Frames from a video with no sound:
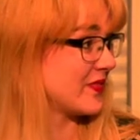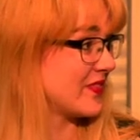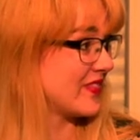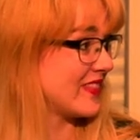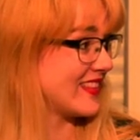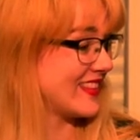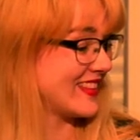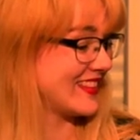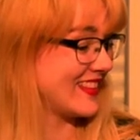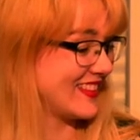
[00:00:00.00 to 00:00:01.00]

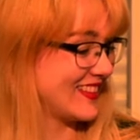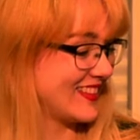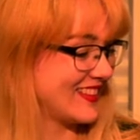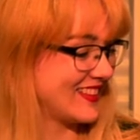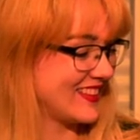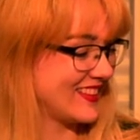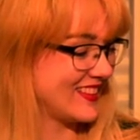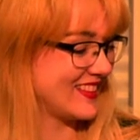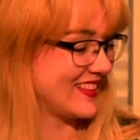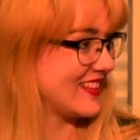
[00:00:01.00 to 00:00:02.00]

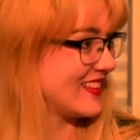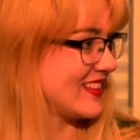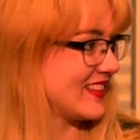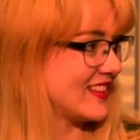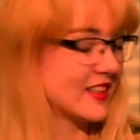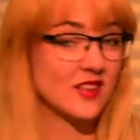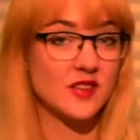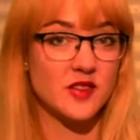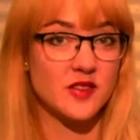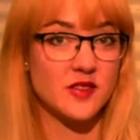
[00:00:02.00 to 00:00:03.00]

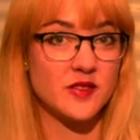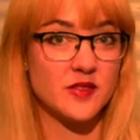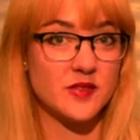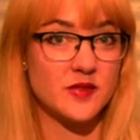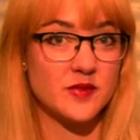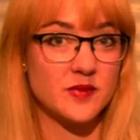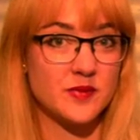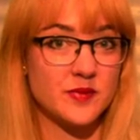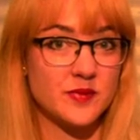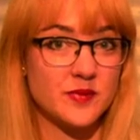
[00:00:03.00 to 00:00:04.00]

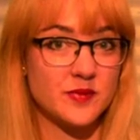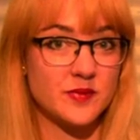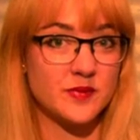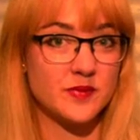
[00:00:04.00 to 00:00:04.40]
The person shown says nothing.